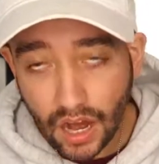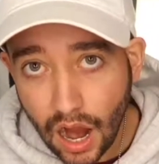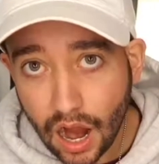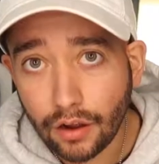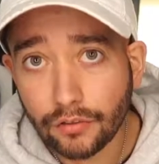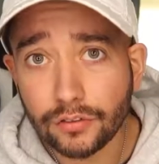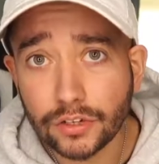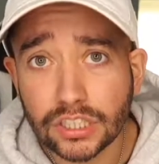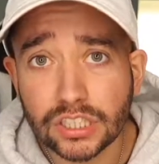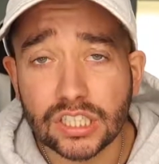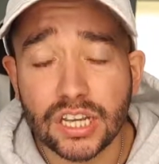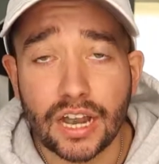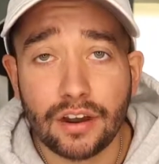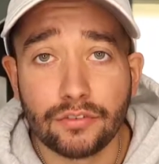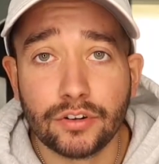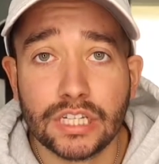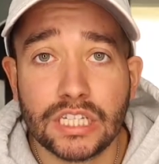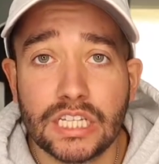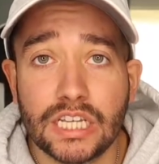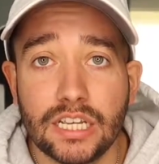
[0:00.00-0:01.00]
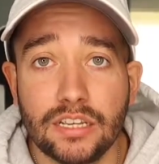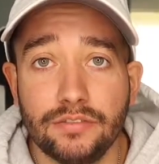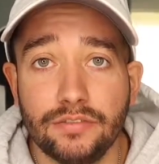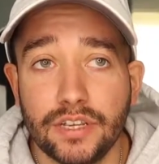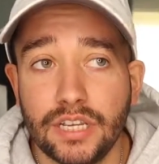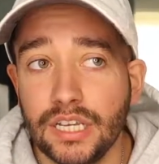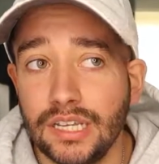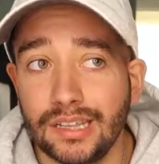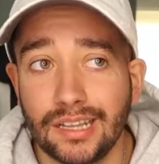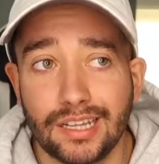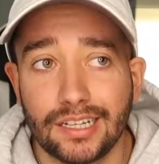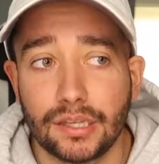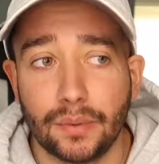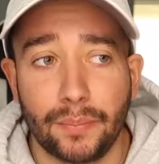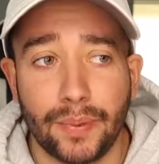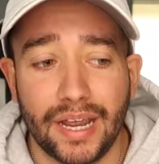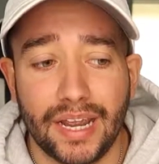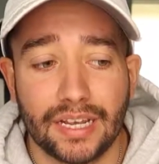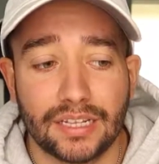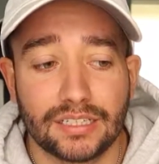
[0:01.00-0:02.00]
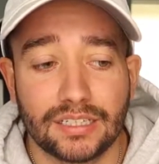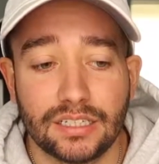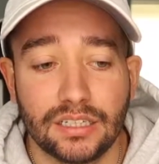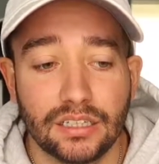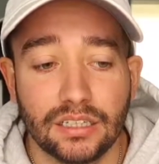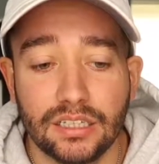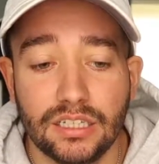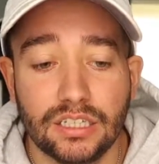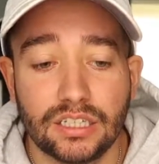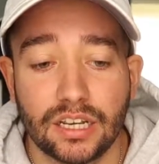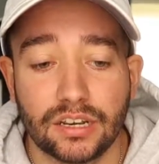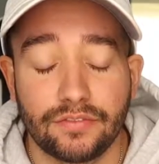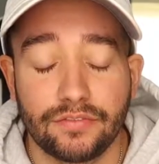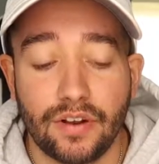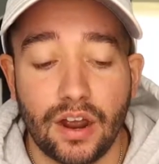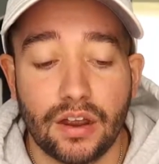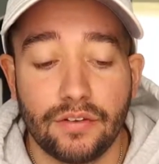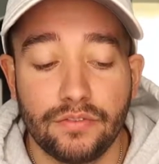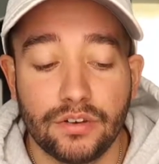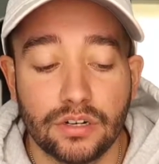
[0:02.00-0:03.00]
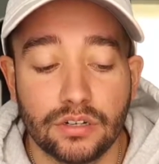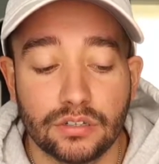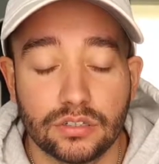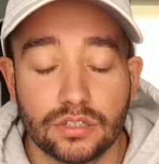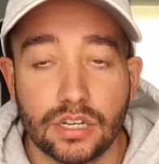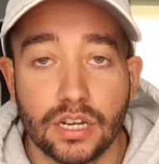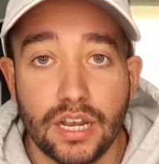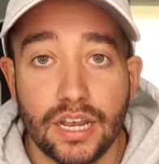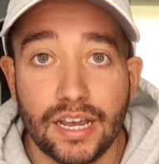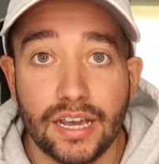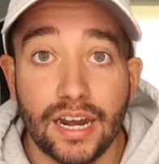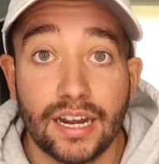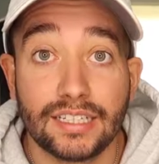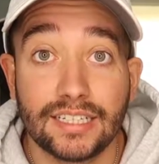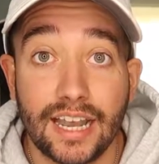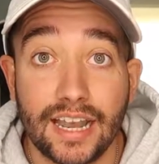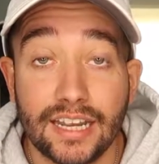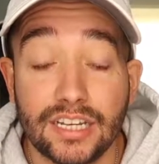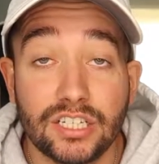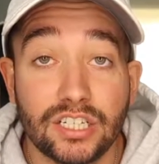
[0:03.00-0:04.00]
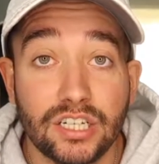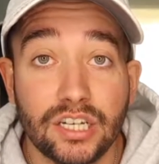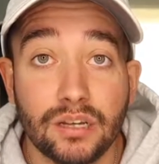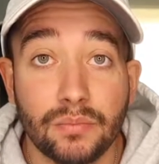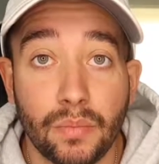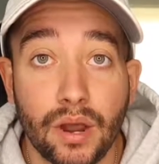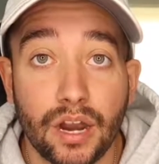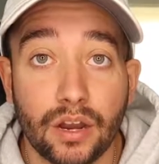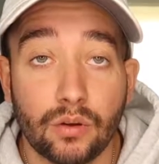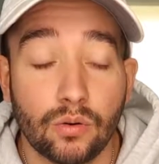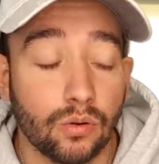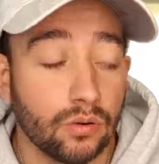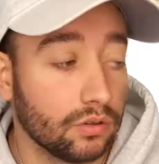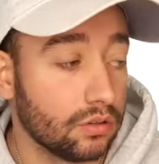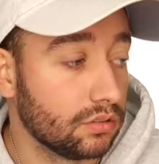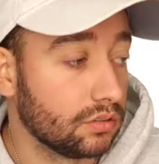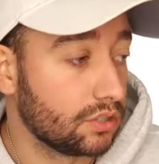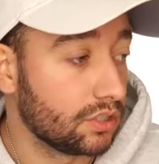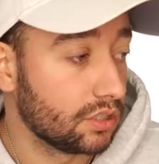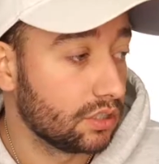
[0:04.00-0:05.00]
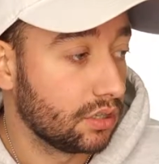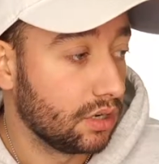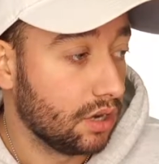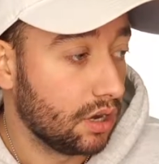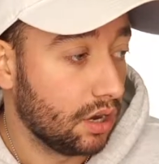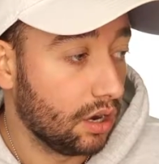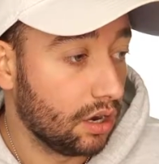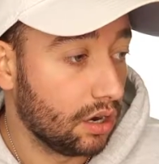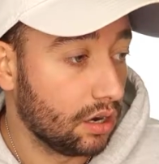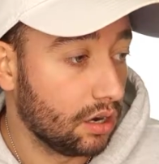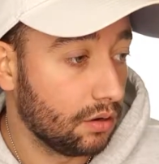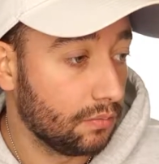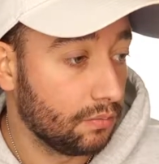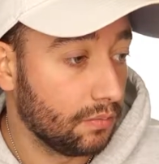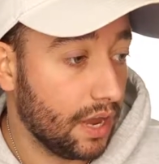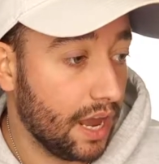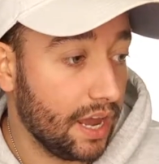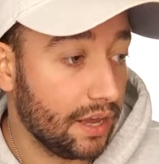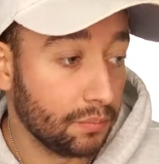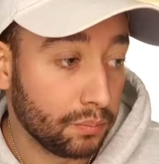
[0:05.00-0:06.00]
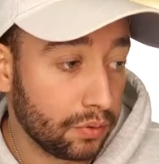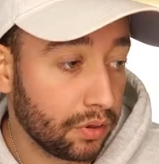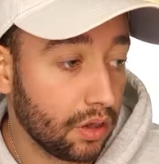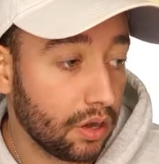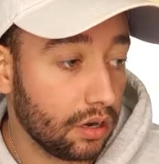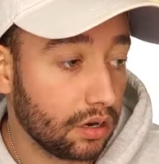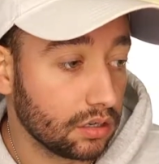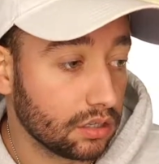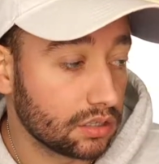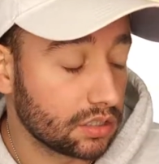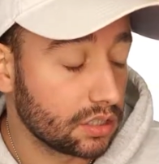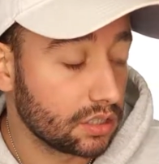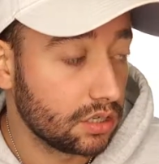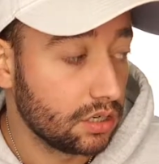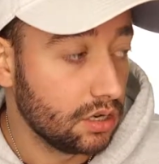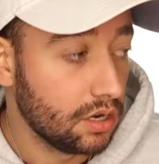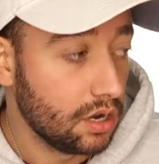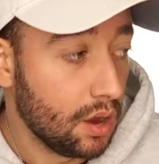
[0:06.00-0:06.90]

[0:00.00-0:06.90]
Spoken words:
obviously every TV in like the past at least like 5 years, it has HDMI cords and plugs.